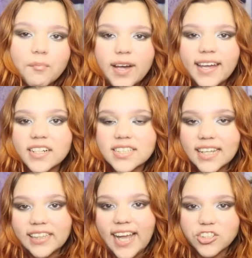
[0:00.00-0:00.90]
My hair's
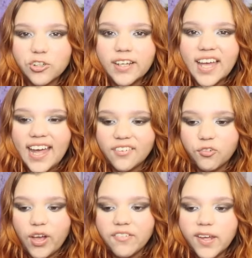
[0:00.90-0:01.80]
like naturally kind of
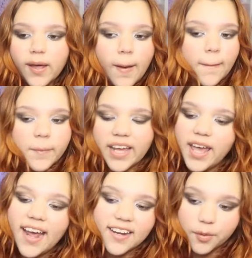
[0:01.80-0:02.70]
wavy, but I
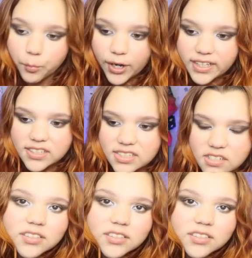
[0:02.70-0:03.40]
had it in braids.